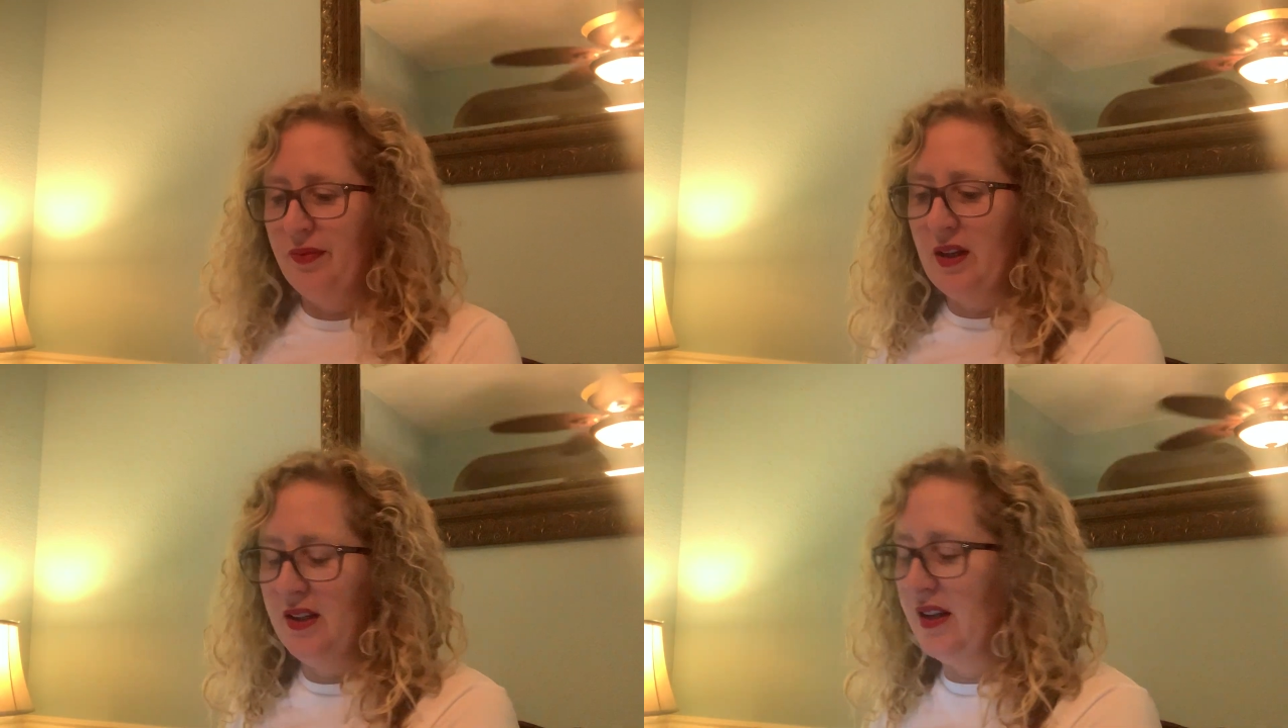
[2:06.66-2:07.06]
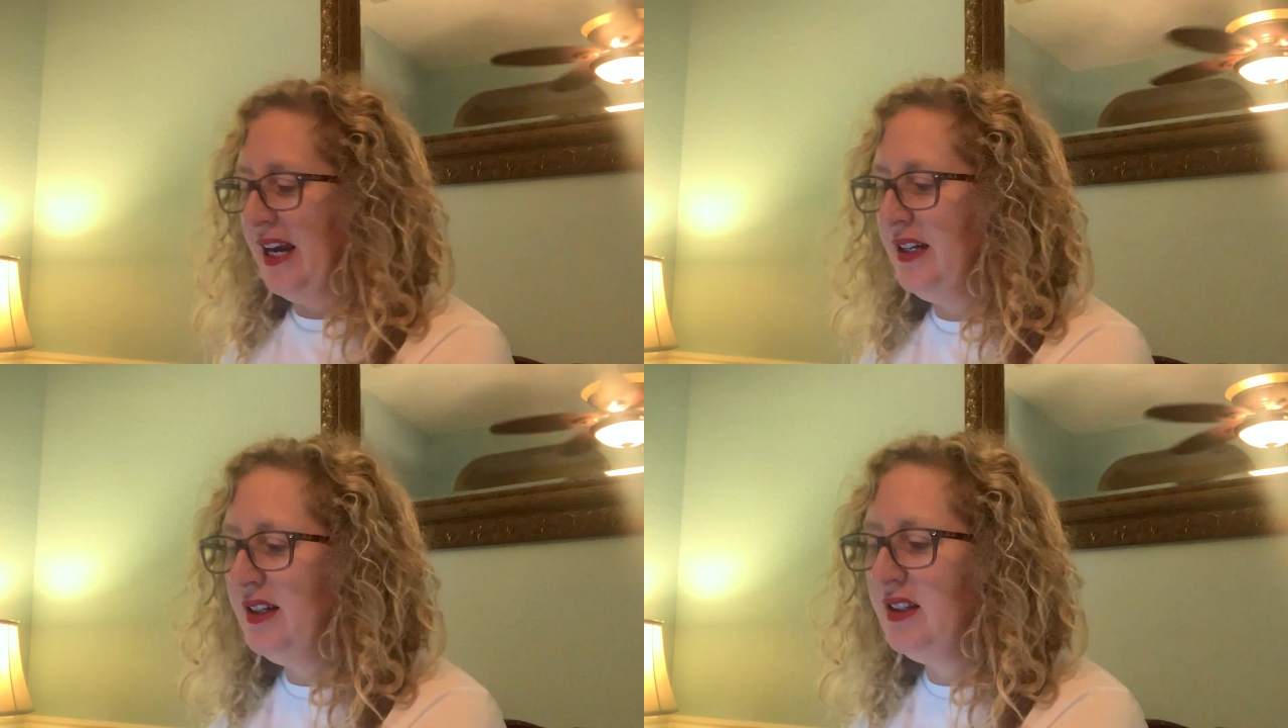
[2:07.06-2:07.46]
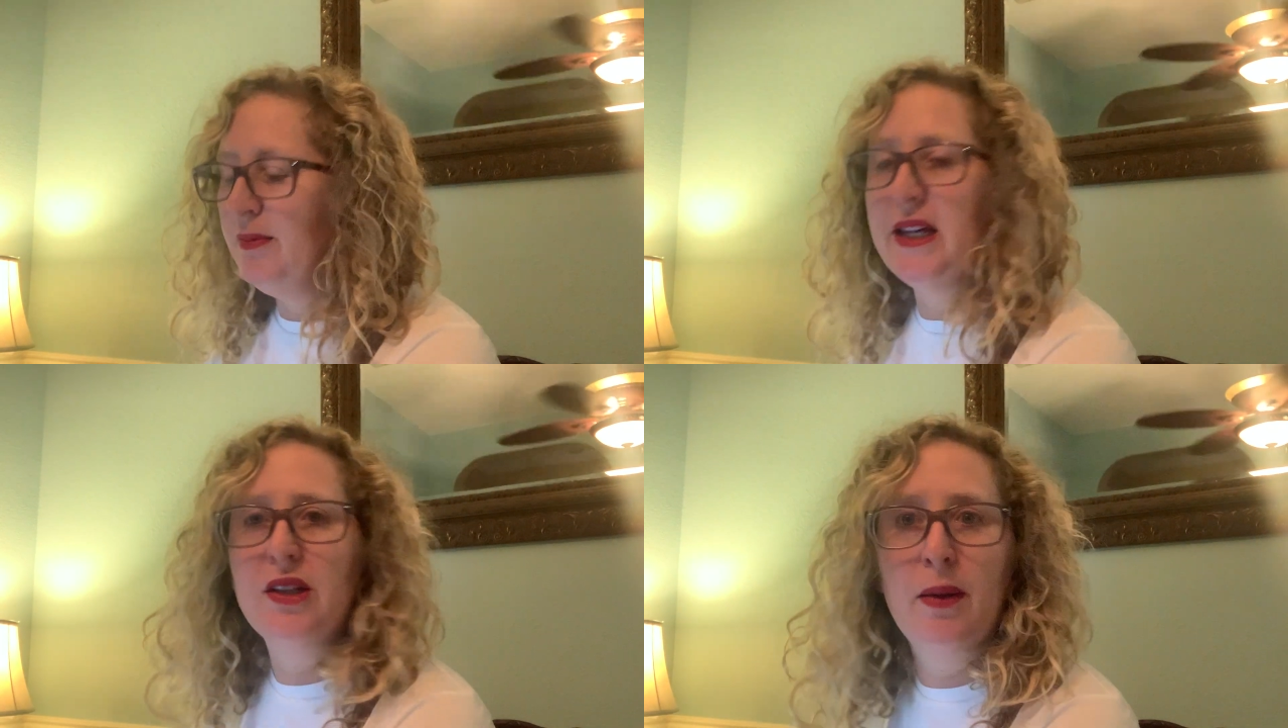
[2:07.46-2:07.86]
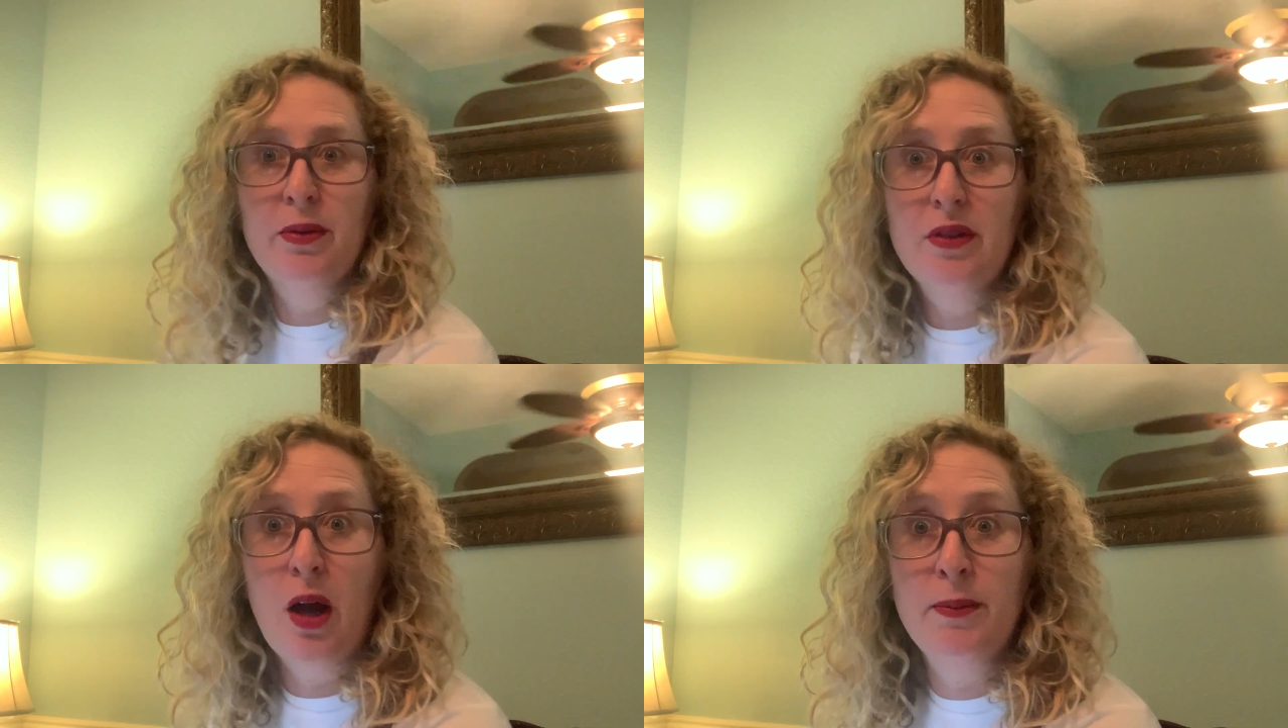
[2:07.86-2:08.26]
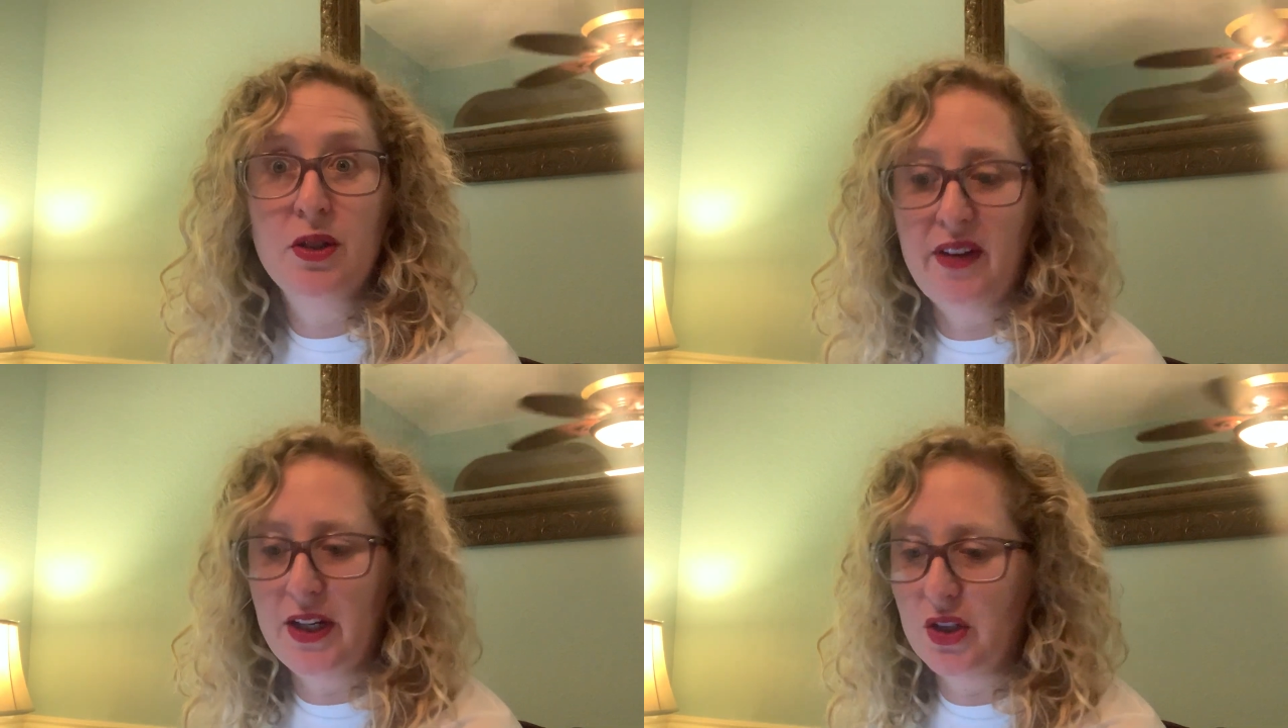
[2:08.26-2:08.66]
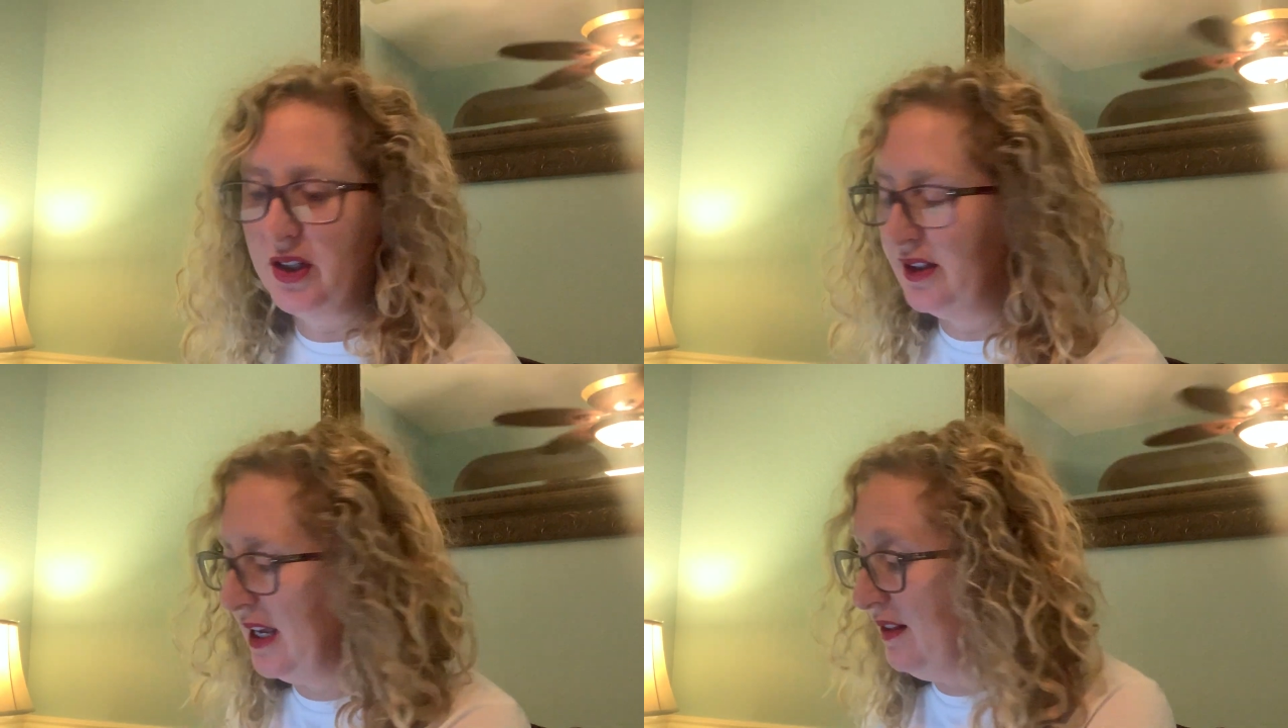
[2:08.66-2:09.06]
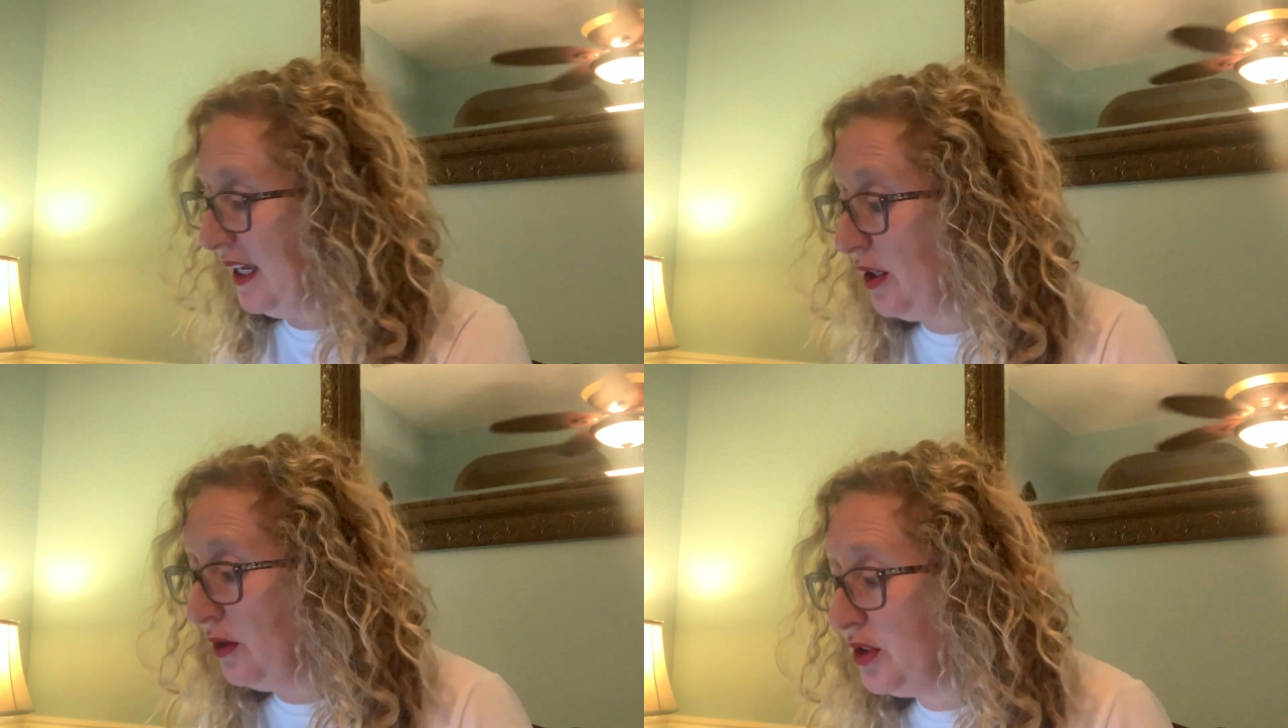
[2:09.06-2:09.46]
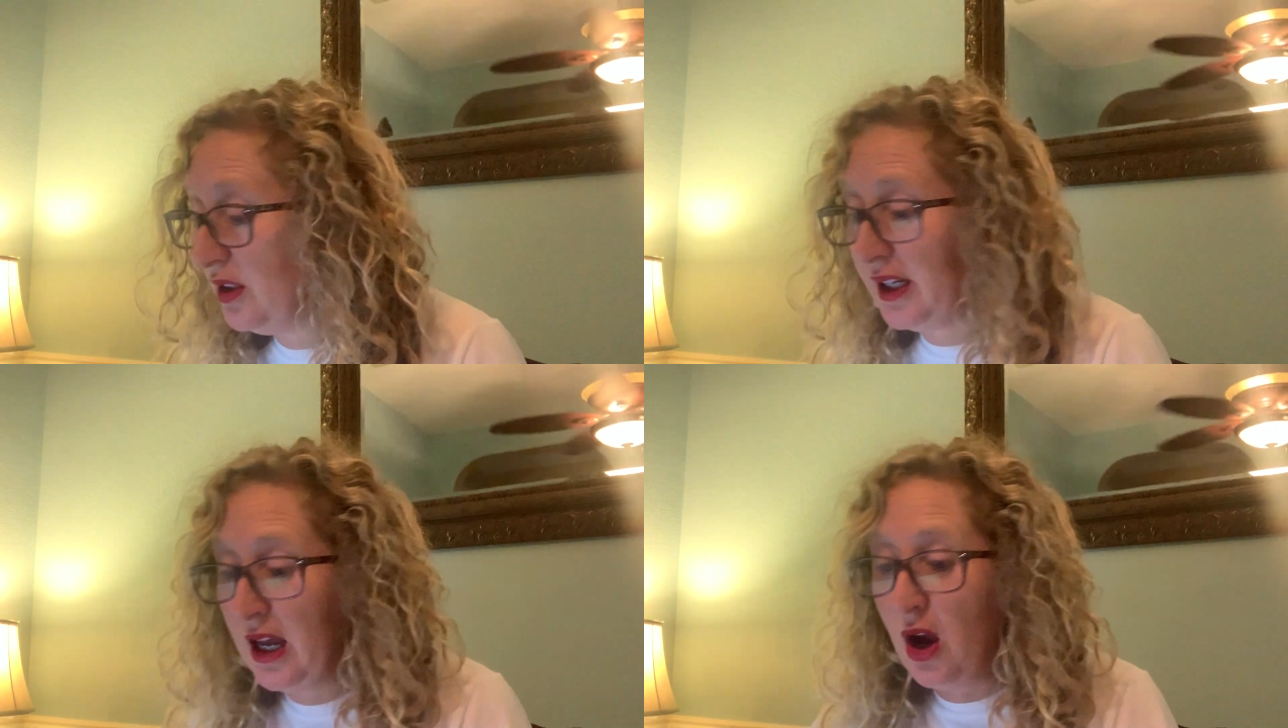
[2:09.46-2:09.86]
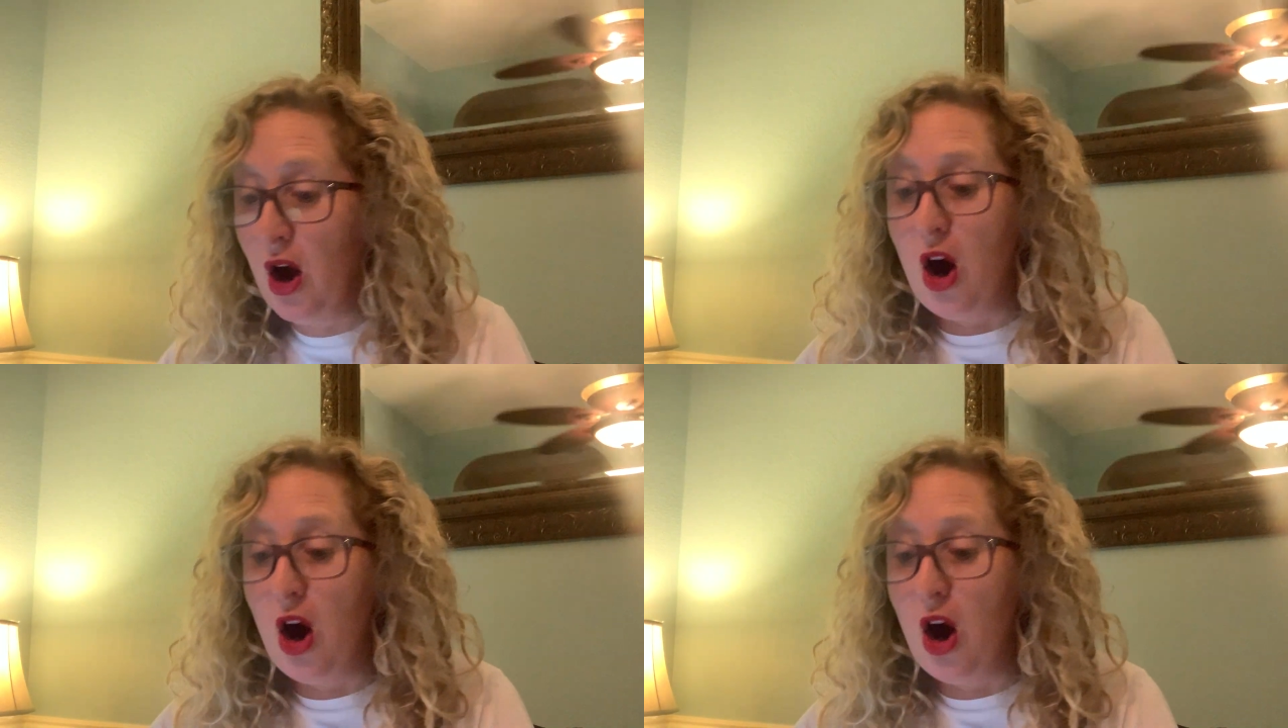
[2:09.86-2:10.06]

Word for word: Scientists makes observations, and they usually